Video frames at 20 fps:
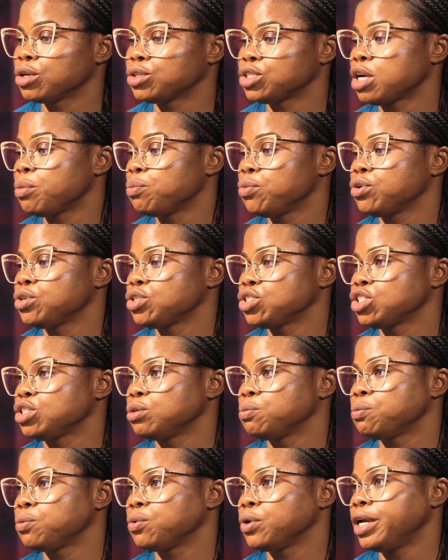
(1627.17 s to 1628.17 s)

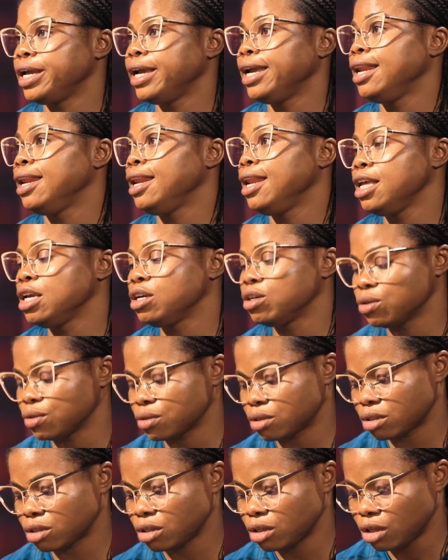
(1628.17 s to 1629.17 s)
championship in
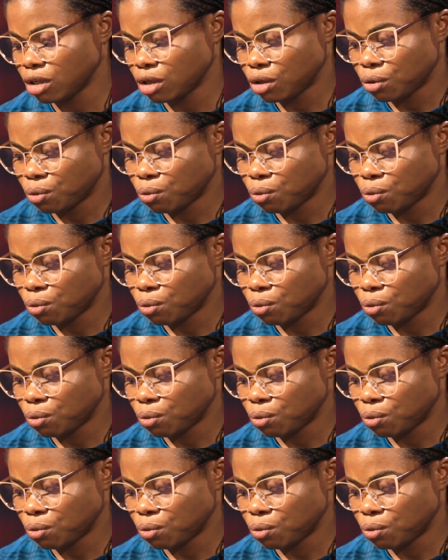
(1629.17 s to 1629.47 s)
Lagos,